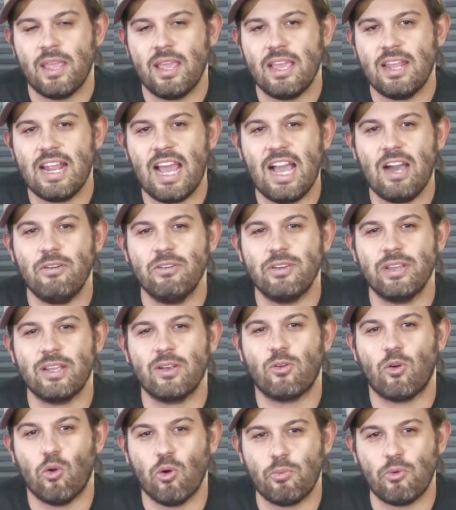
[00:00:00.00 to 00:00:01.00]
and how to
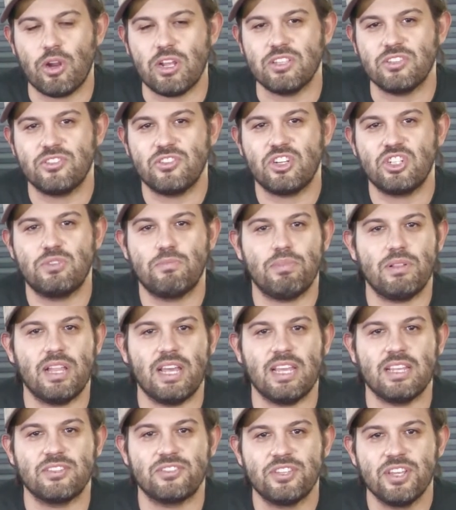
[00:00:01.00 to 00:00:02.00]
incorporate such
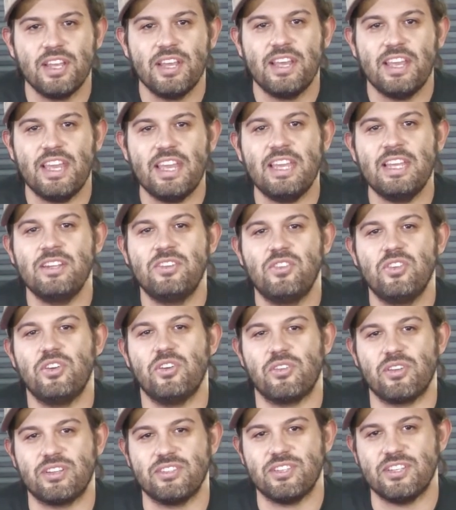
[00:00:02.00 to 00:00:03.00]
plants into
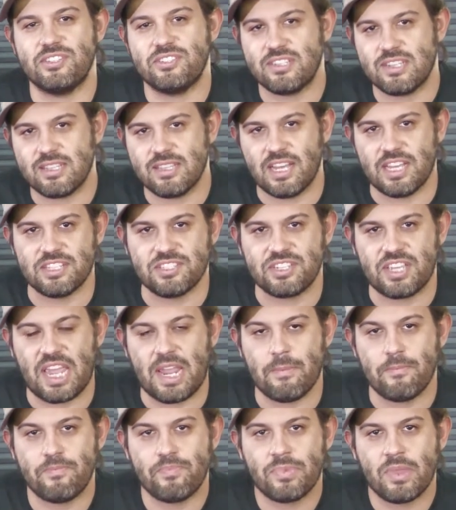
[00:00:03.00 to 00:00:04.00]
your existing landscape.